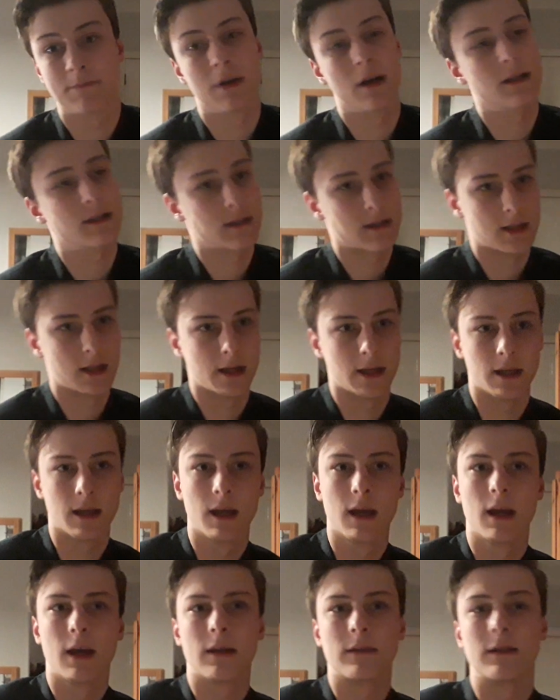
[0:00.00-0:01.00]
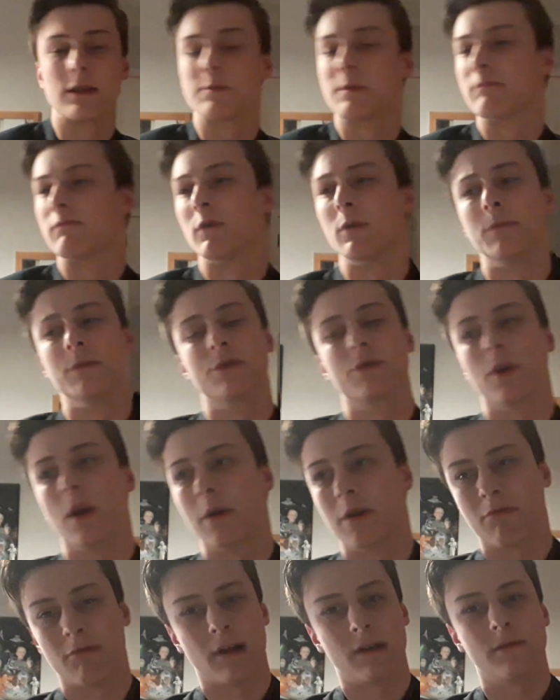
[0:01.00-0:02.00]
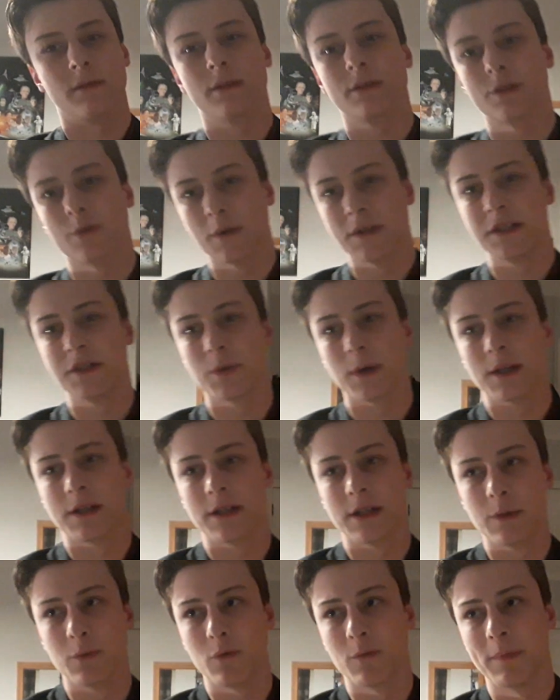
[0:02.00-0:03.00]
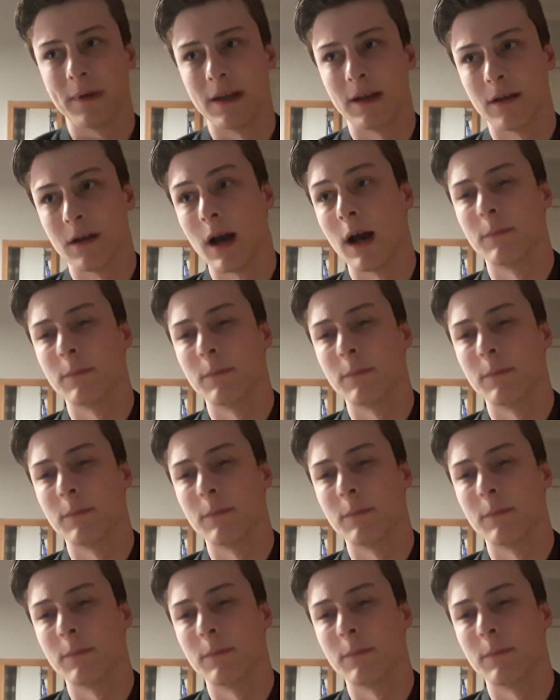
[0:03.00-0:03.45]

Personally, there's been rumours going around that 2019 will be